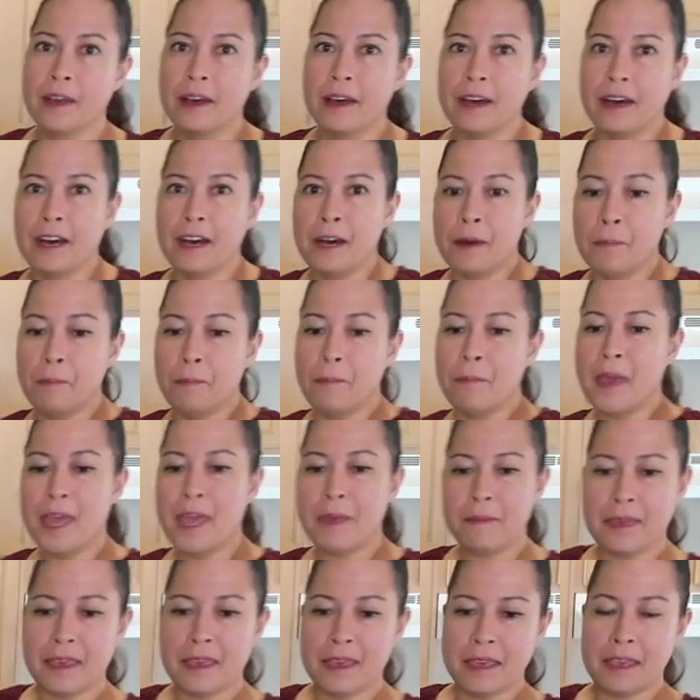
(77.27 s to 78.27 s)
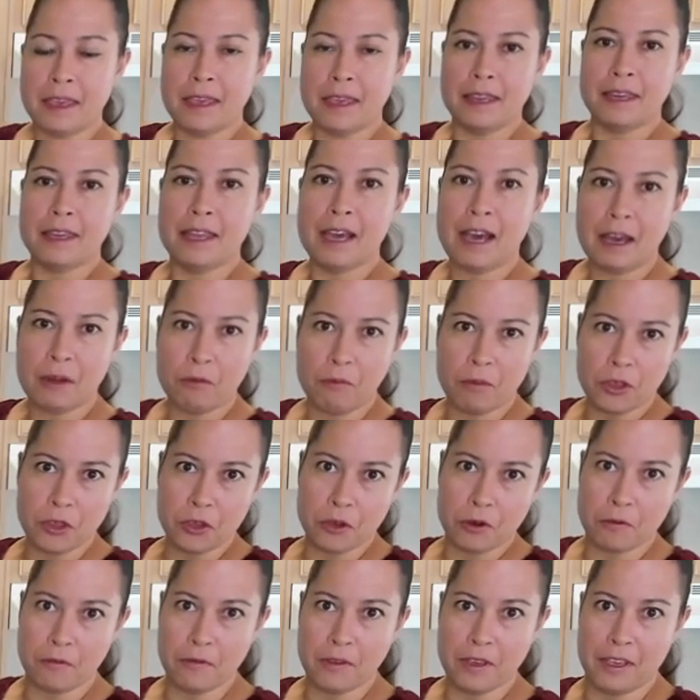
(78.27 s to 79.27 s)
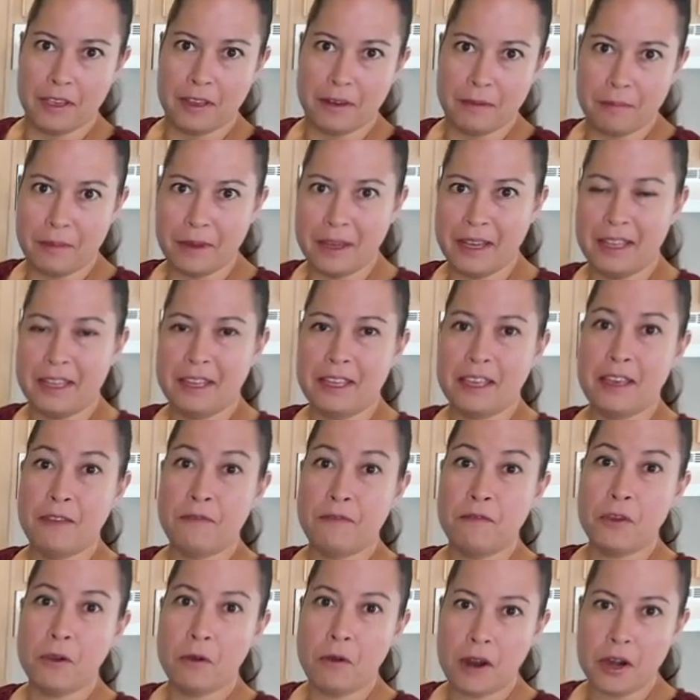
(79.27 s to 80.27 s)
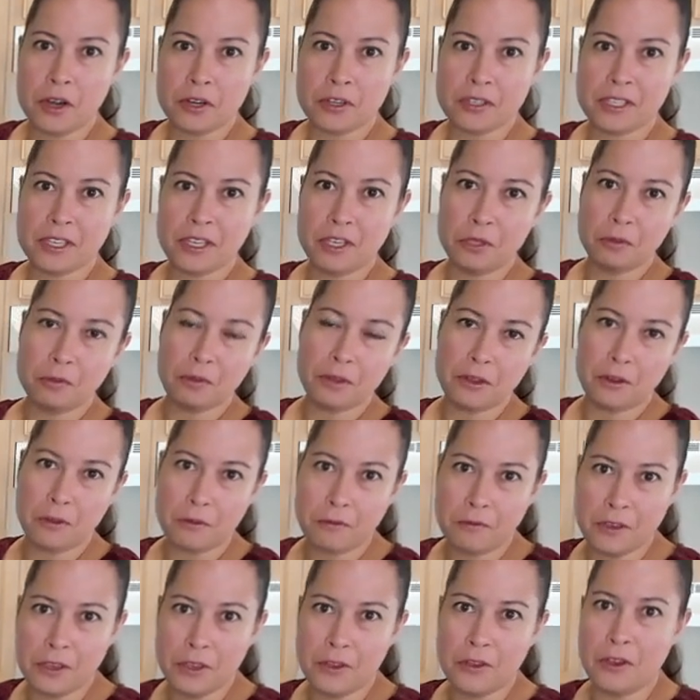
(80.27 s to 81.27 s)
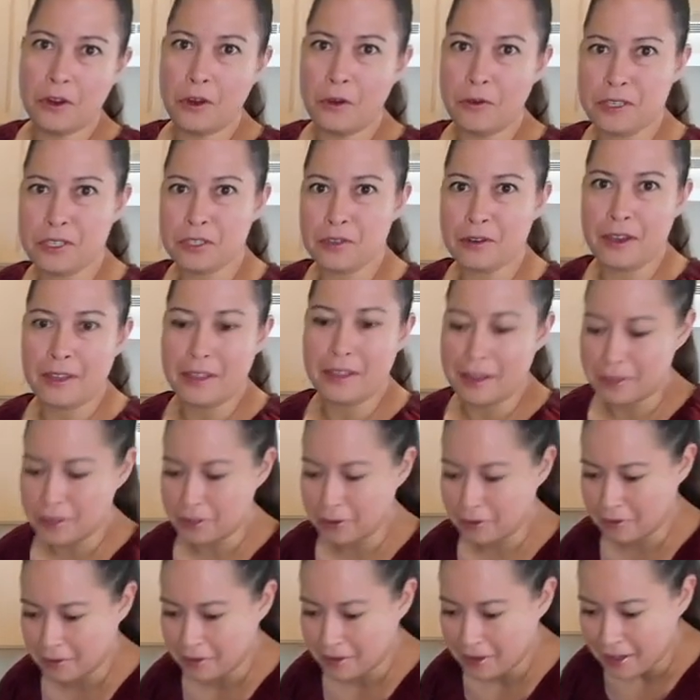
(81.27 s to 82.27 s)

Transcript: Um, maybe not with your feet, but if you are skilled with your feet, you can always try that too.